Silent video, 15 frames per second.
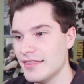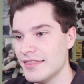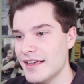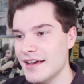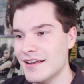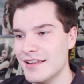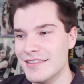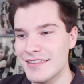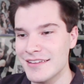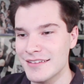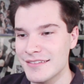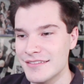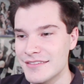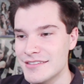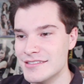And that I
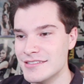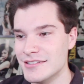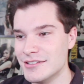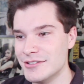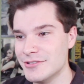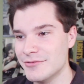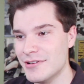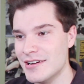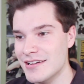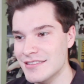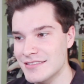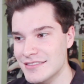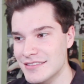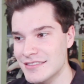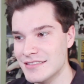think is
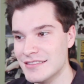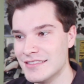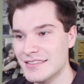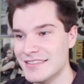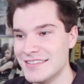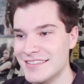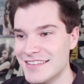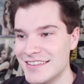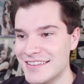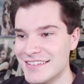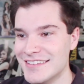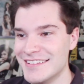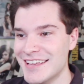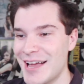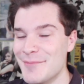Jinhwan?
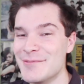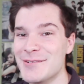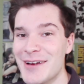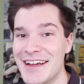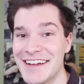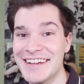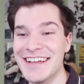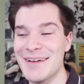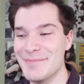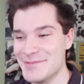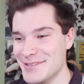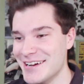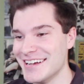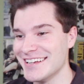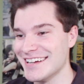I'm
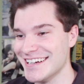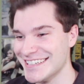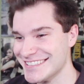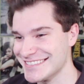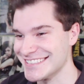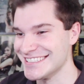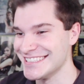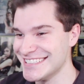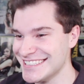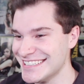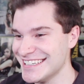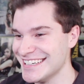trying guys.